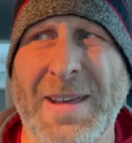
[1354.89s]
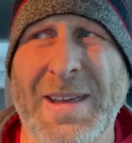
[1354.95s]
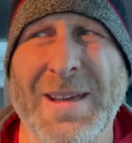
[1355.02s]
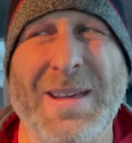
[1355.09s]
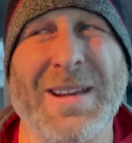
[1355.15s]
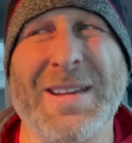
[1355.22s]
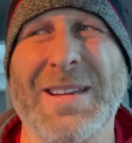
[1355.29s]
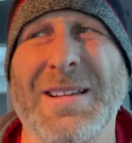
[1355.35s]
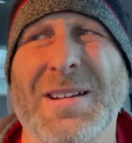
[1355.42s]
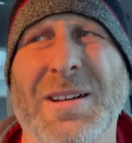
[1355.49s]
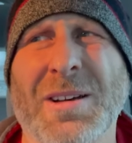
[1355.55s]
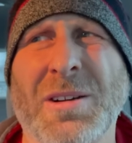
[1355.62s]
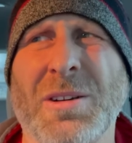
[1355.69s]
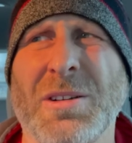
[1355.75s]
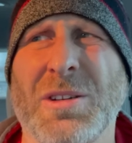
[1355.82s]
And I did
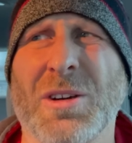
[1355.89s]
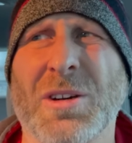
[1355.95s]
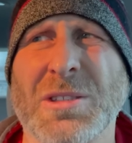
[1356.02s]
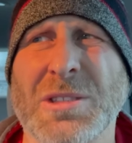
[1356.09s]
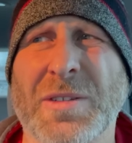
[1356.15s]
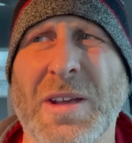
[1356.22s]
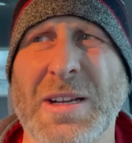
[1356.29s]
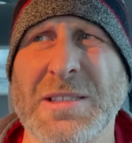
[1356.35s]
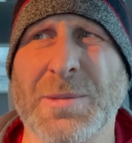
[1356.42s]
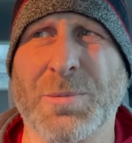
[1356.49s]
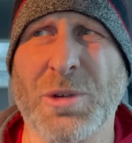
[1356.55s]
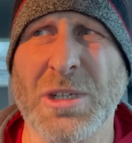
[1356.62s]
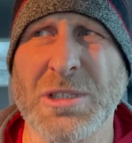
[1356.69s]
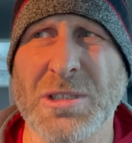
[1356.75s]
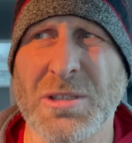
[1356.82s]
100 yards of that as a
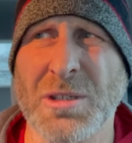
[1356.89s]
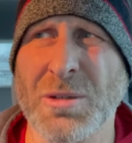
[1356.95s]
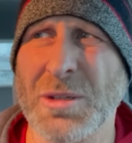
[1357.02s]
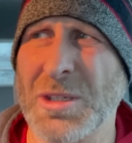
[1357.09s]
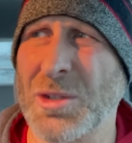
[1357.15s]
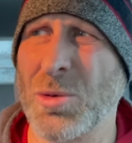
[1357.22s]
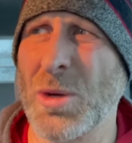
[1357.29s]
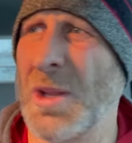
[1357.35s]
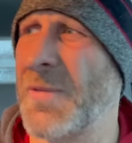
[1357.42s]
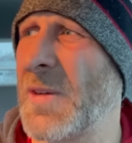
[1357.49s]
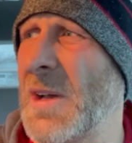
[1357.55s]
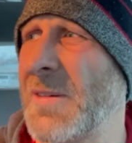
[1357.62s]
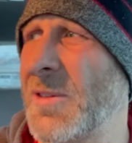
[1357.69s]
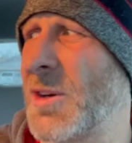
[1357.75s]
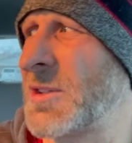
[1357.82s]
breaststroke and
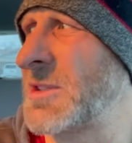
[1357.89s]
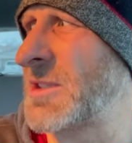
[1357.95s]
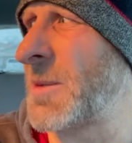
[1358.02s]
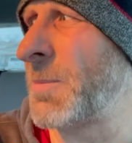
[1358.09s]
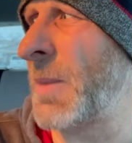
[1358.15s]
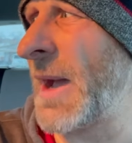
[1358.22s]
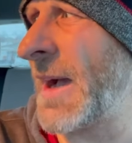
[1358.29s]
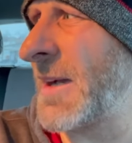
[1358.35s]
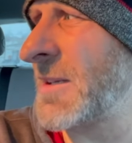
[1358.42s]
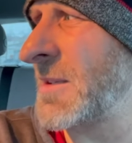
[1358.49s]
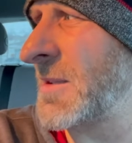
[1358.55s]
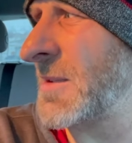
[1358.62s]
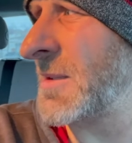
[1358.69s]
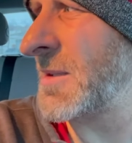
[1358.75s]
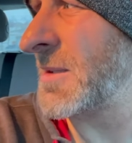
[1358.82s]
25 yards as a
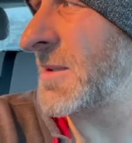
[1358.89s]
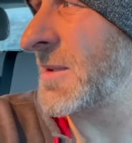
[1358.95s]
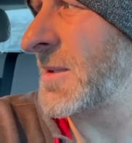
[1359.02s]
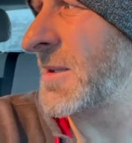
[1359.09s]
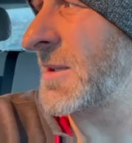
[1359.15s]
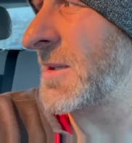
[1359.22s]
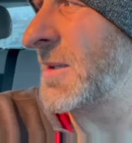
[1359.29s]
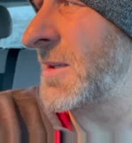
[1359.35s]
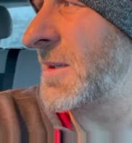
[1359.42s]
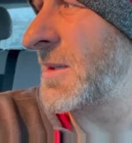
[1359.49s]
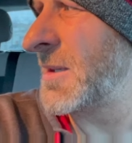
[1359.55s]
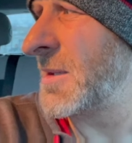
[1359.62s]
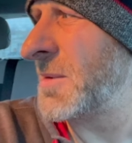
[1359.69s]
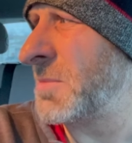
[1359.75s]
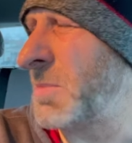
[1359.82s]

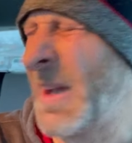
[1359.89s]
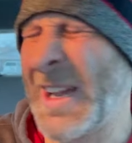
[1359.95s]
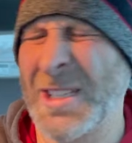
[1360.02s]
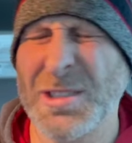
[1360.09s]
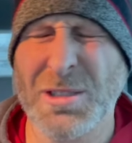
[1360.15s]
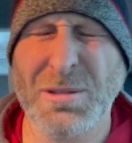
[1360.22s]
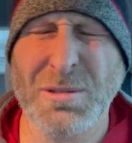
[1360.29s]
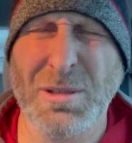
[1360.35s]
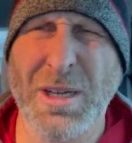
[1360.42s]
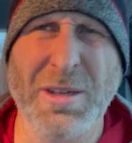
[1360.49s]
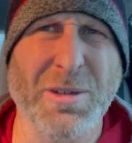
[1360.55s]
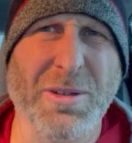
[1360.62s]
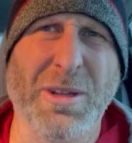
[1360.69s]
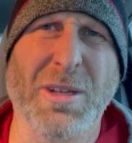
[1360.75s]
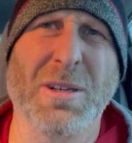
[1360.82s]
backstroke? I don't
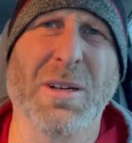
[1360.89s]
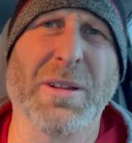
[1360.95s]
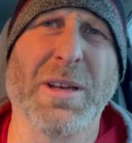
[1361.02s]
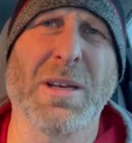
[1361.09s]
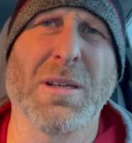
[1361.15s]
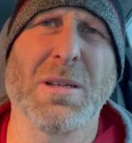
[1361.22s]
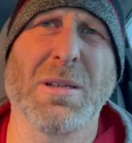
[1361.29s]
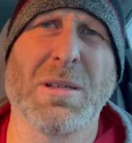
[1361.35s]
know what they call that.